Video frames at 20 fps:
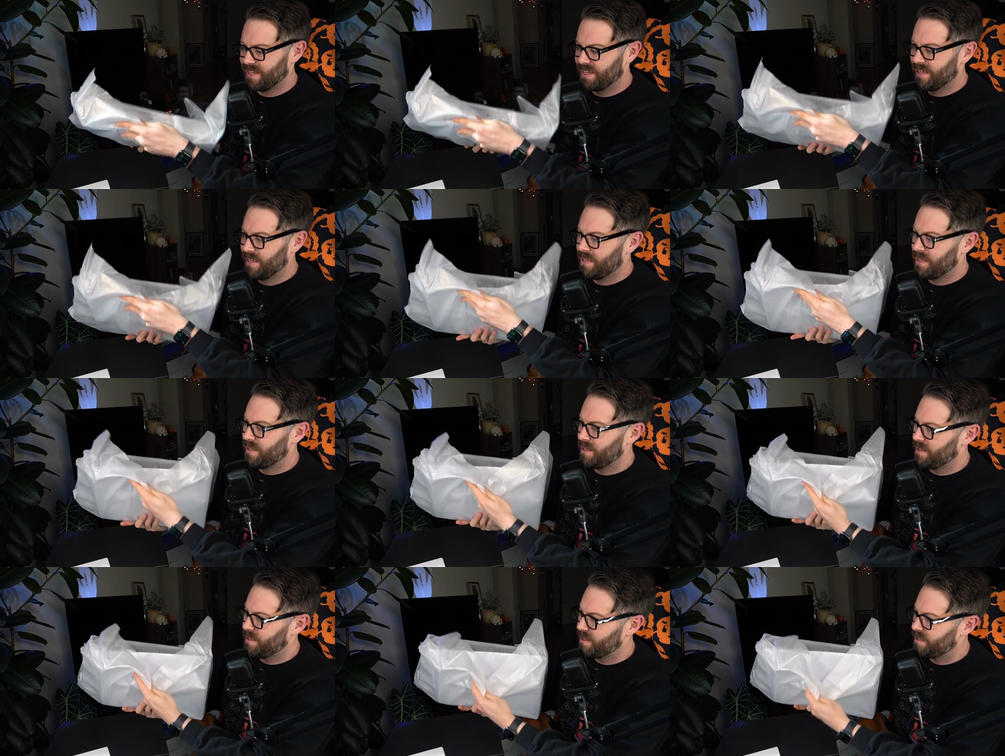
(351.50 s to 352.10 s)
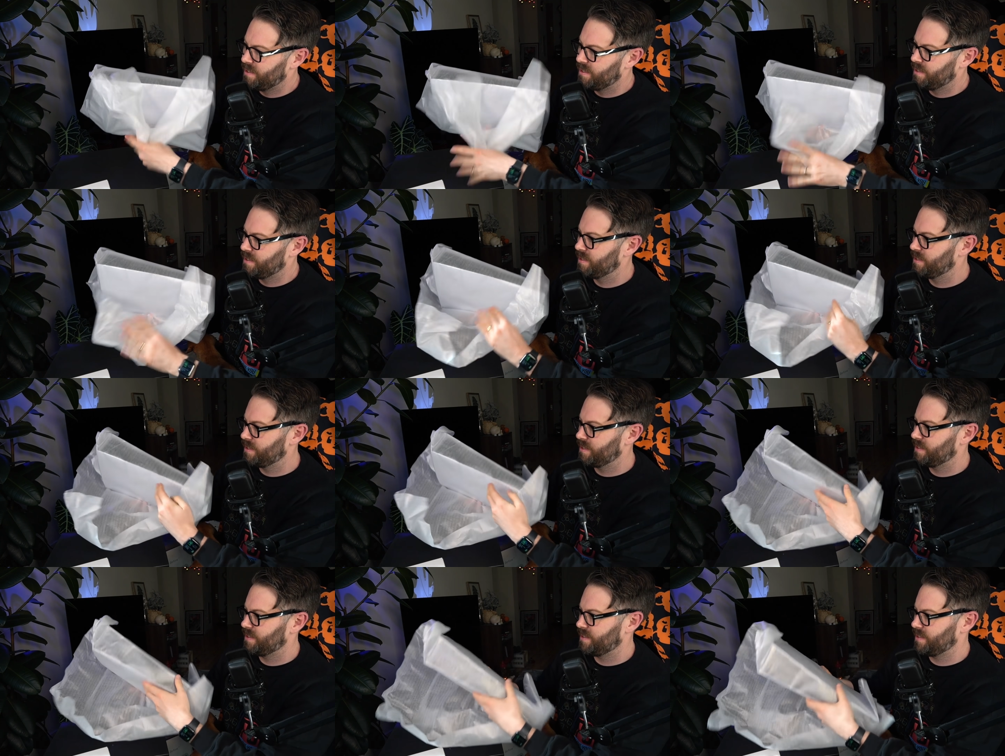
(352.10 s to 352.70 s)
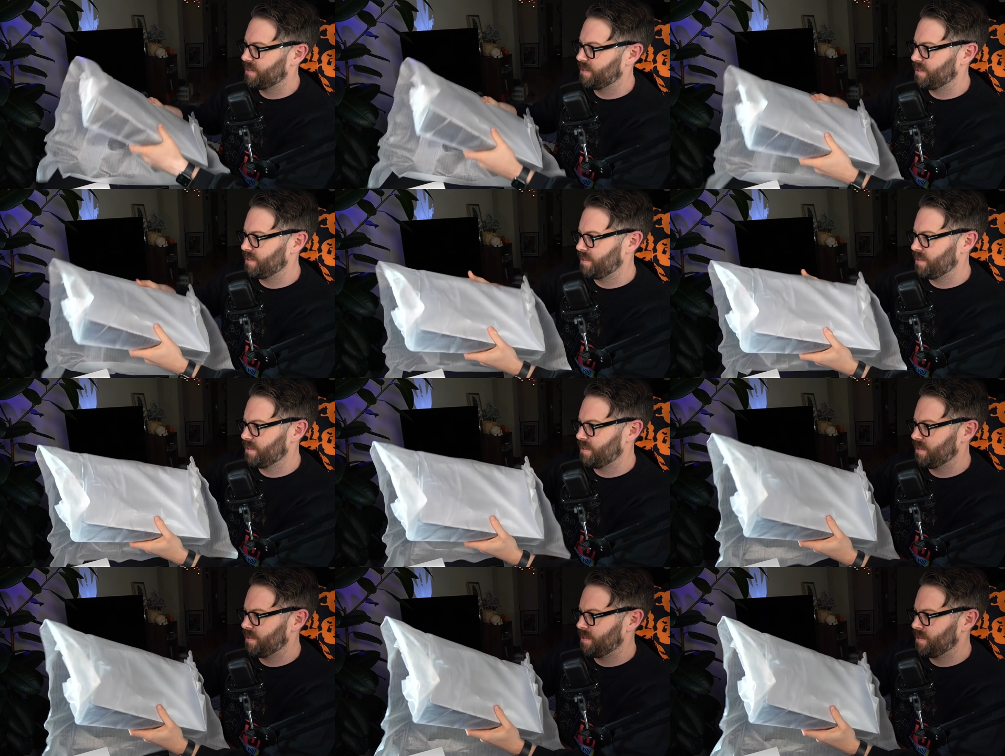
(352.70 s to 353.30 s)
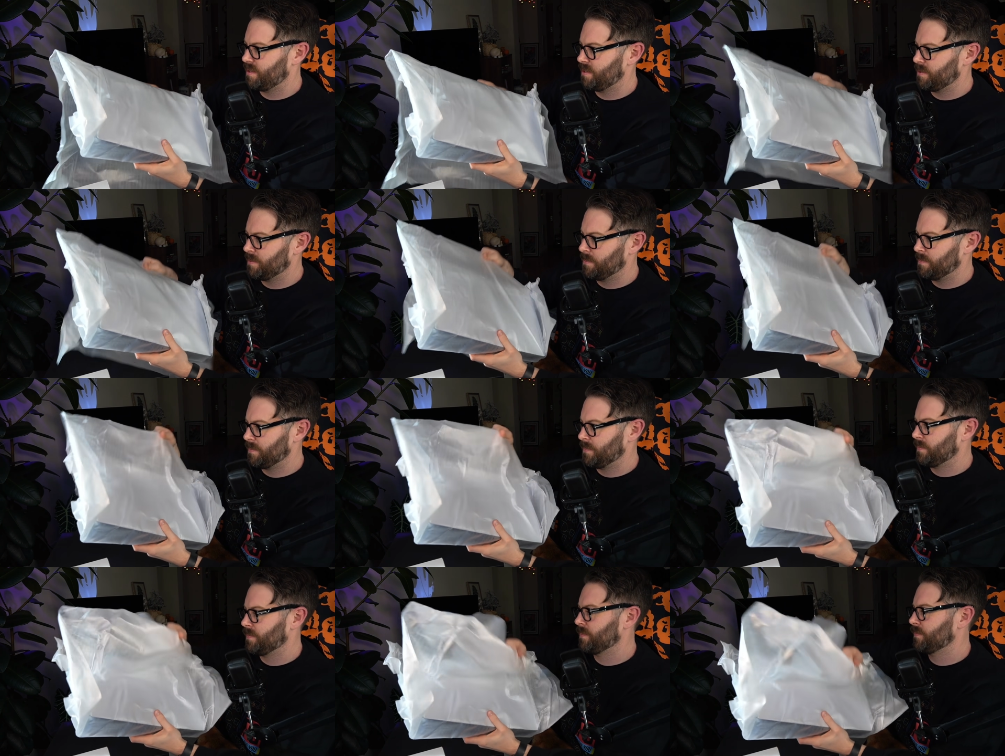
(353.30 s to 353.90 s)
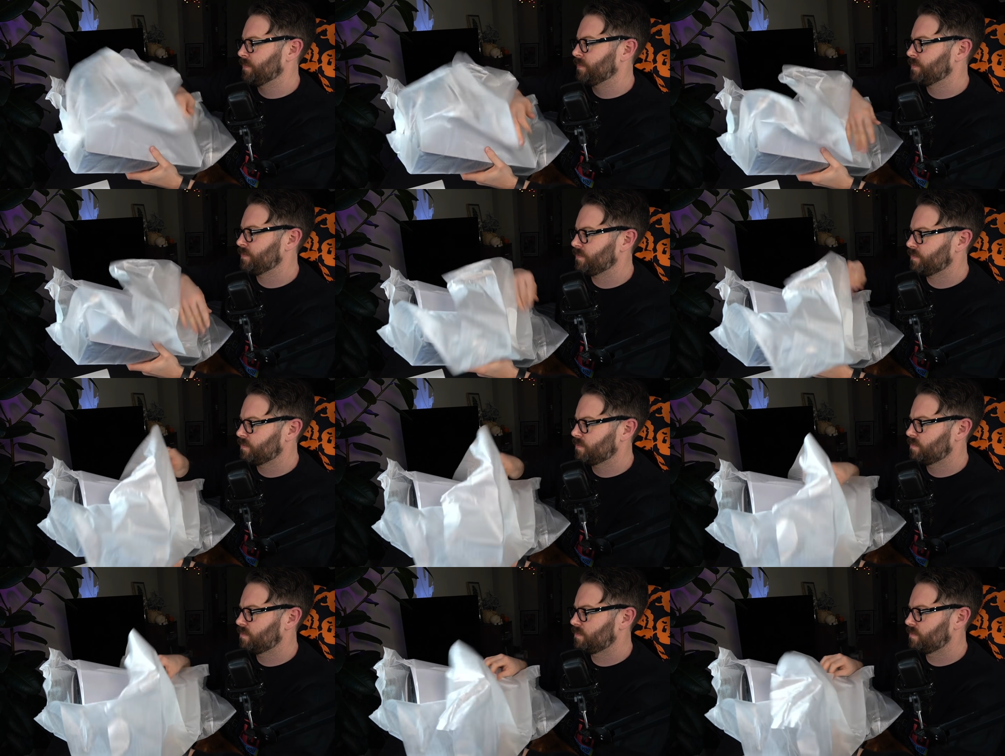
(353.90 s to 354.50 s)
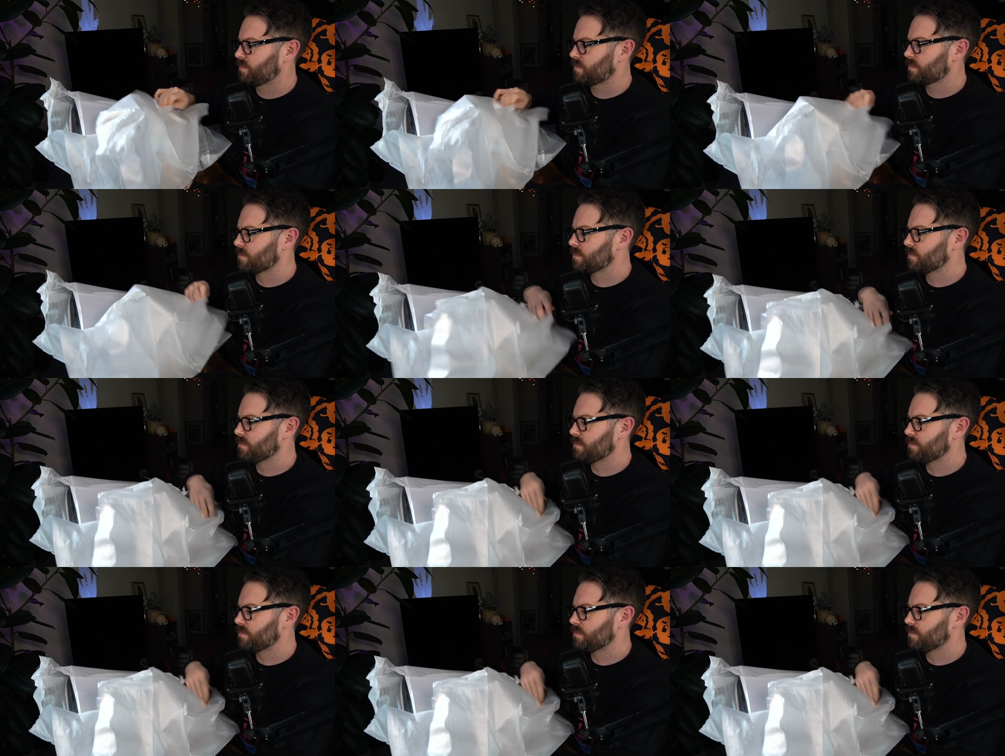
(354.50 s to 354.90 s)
No one is speaking in this clip.